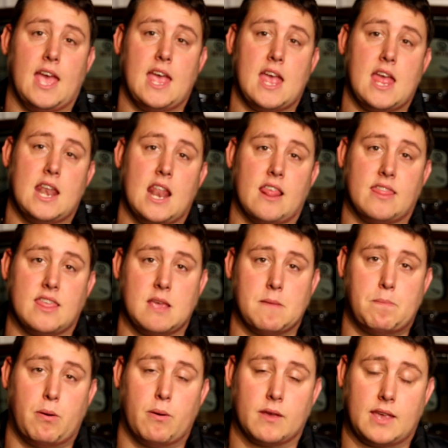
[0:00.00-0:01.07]
In
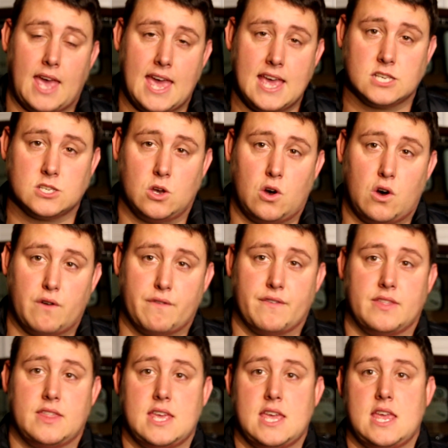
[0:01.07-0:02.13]
the case
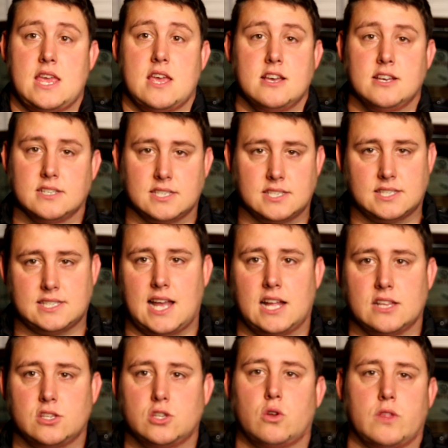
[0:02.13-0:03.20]
of the
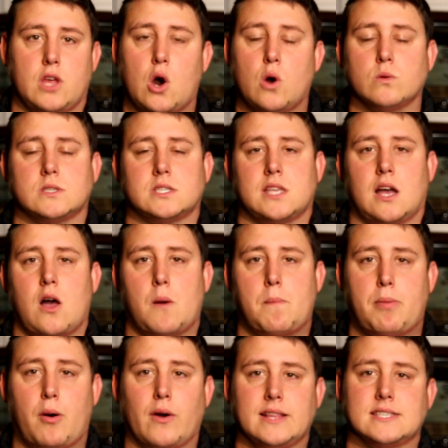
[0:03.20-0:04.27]
standard or the old
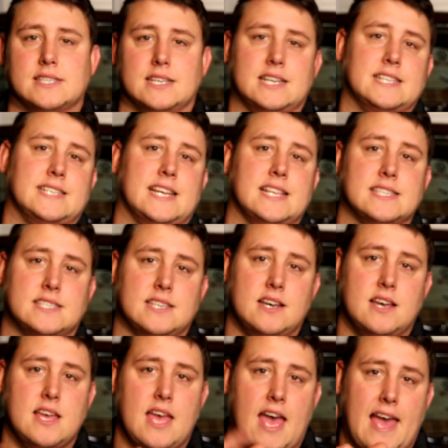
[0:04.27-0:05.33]
style points and
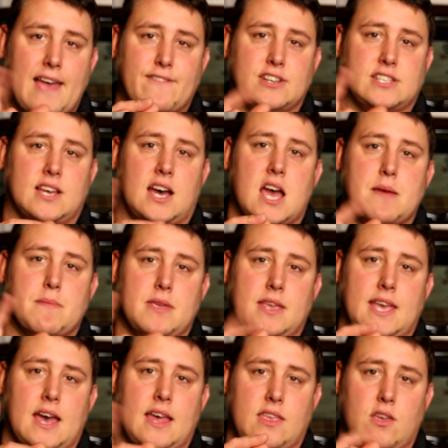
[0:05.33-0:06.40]
condenser, every time you
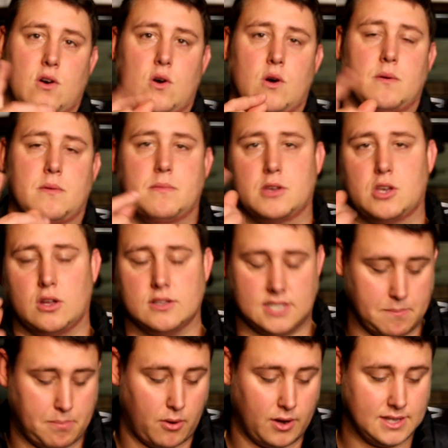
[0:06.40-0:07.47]
get your
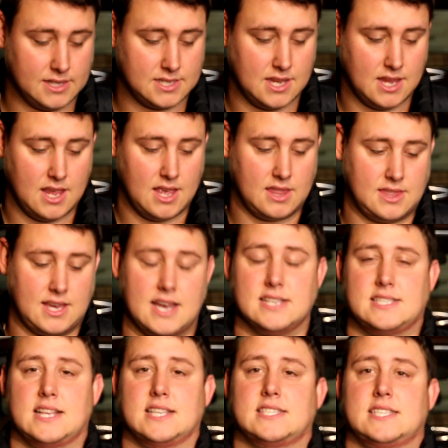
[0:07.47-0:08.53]
contact point, that
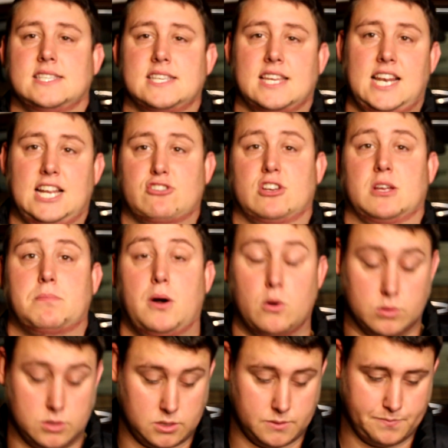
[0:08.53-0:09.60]
is then sending electronic
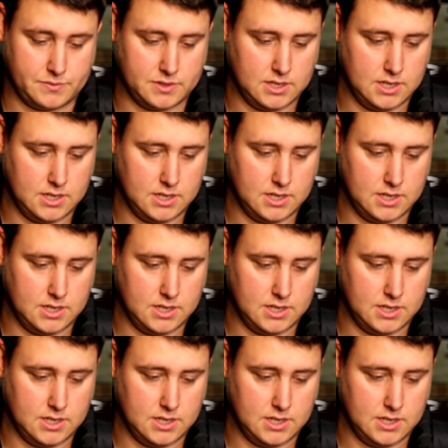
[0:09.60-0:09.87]
pulse.